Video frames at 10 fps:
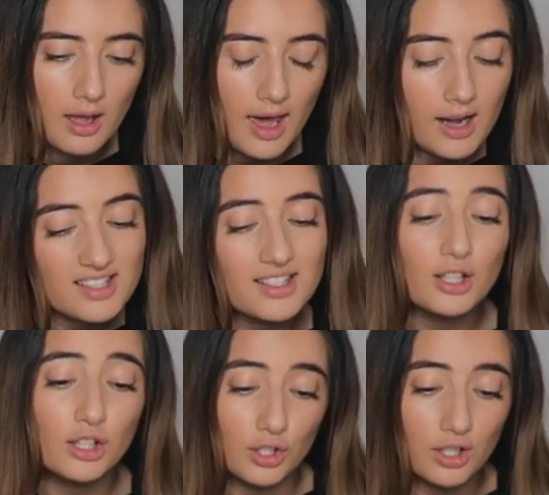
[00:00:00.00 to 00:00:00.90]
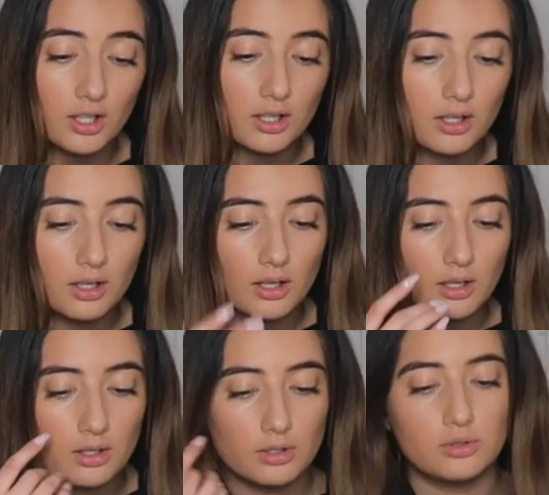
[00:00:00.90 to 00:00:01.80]
How does it look?
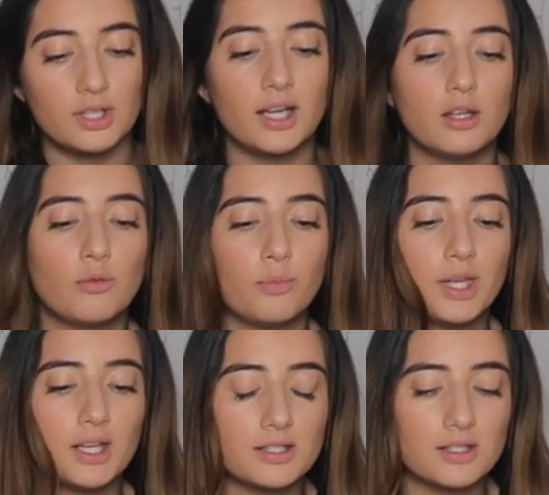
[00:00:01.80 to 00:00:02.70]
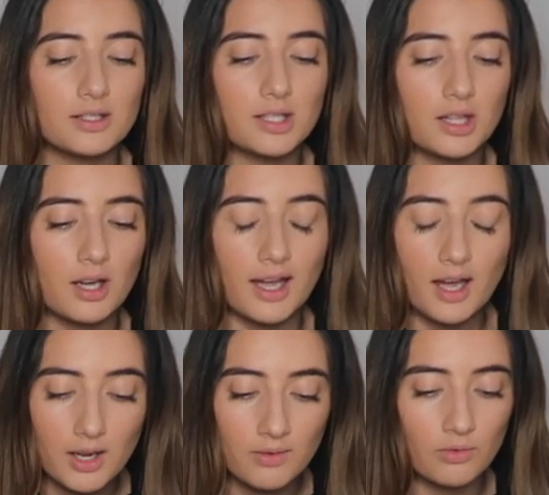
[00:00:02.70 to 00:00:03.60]
Drag your pics into the... I
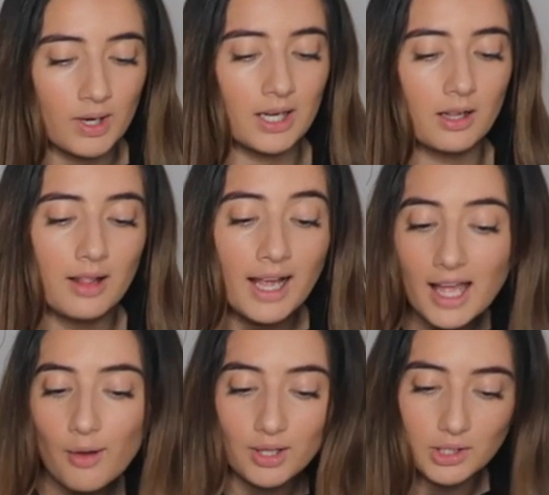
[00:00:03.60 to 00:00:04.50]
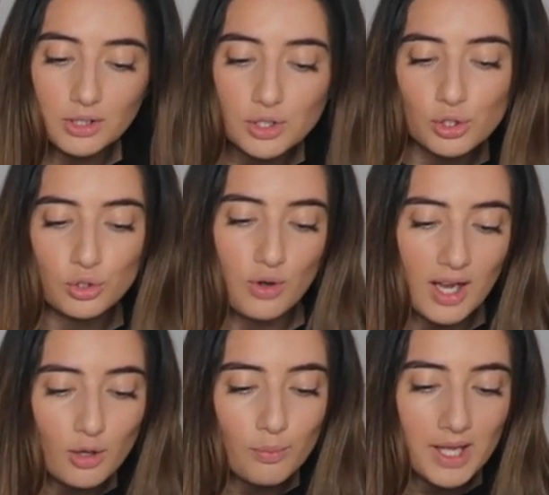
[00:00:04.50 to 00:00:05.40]
can't even read. Like how it looks,
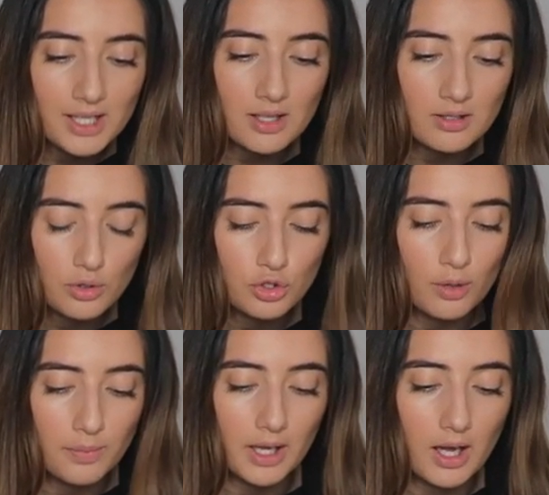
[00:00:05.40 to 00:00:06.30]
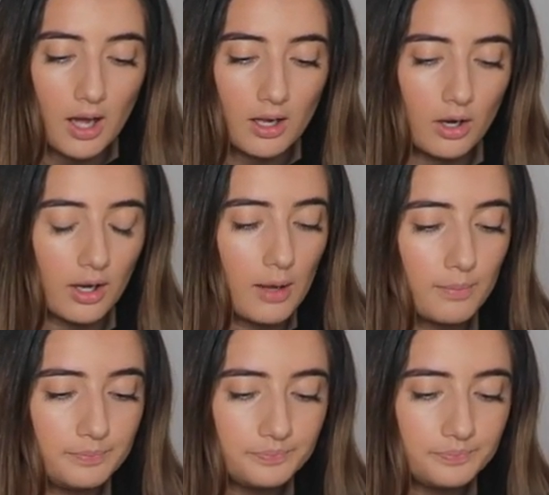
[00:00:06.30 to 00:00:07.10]
drag your pics into the shopping cart. Okay.